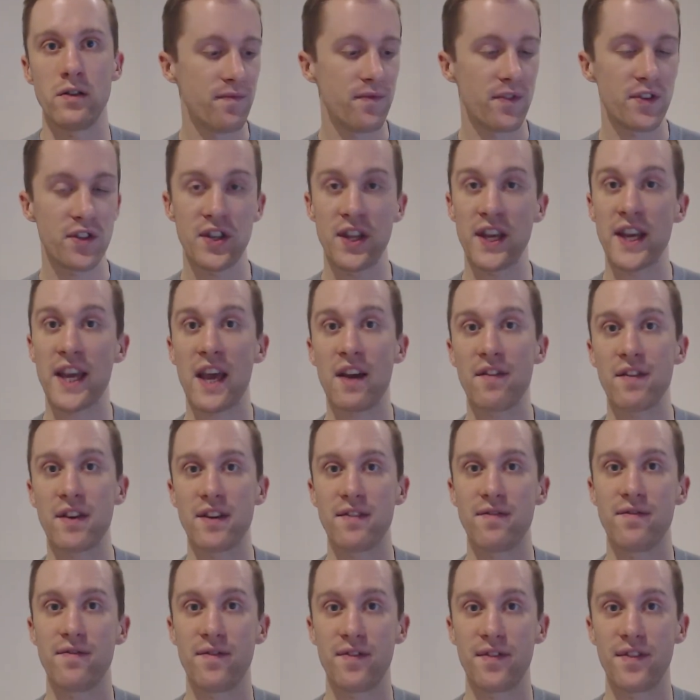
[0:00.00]
So there you have
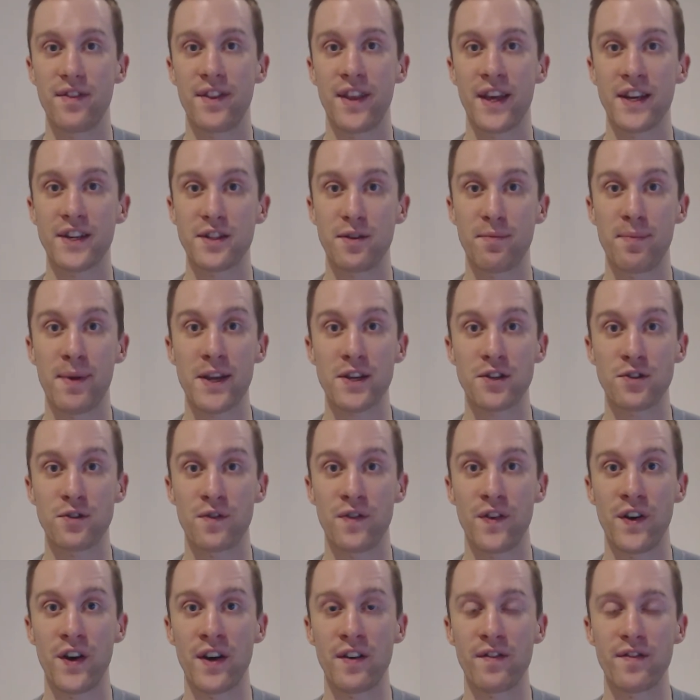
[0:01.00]
it. That's the Pixel
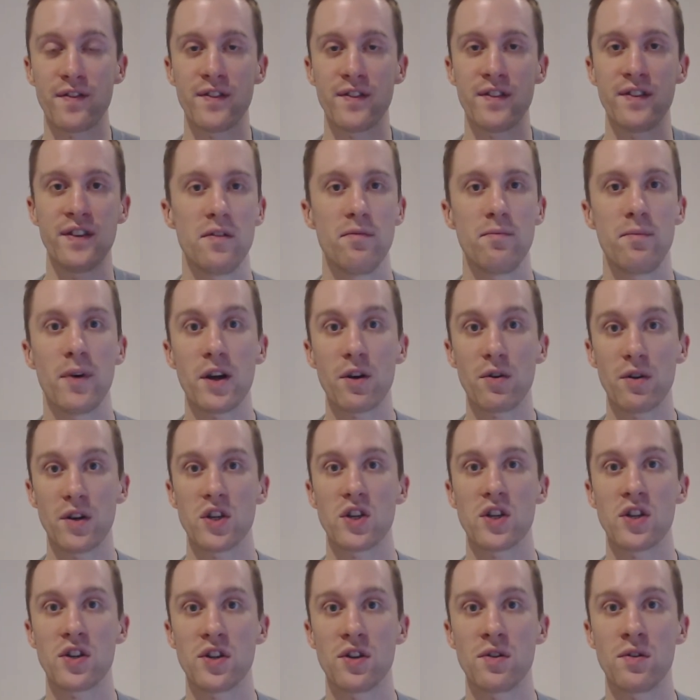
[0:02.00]
5. My
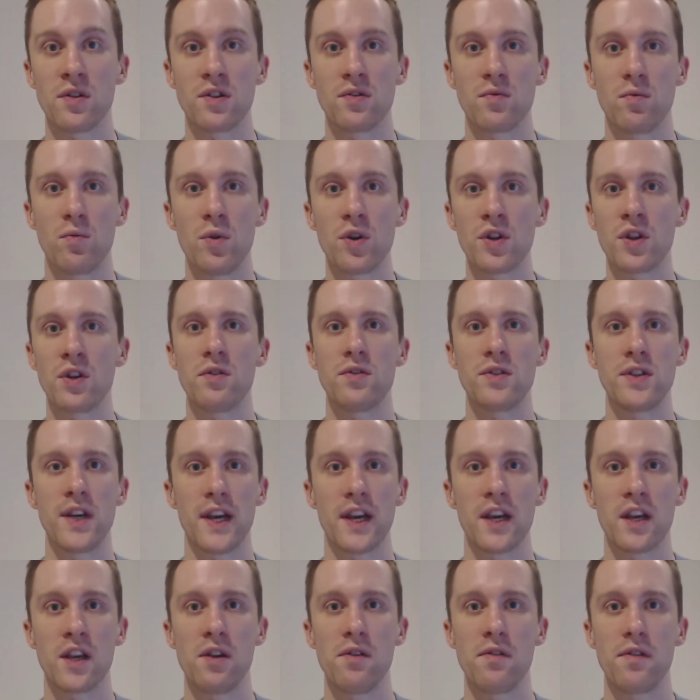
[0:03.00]
question to you is, what new
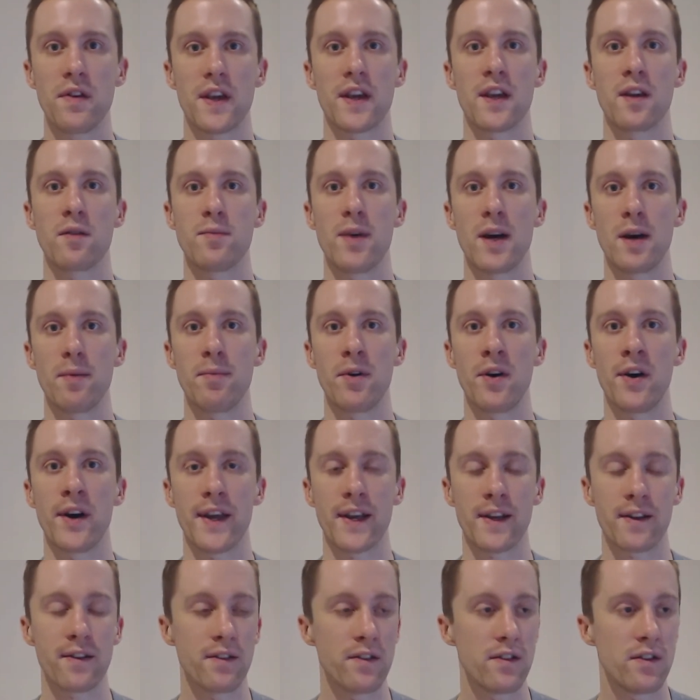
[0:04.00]
tech are you thinking about
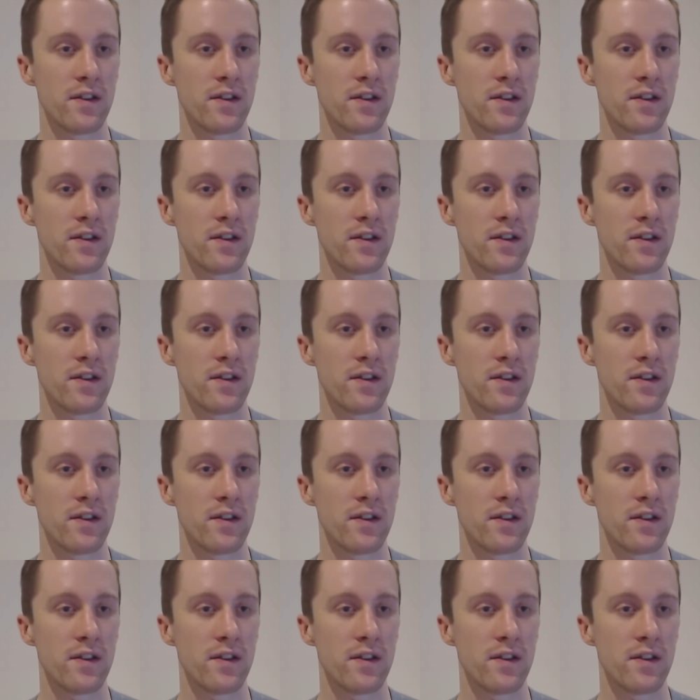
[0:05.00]
buying?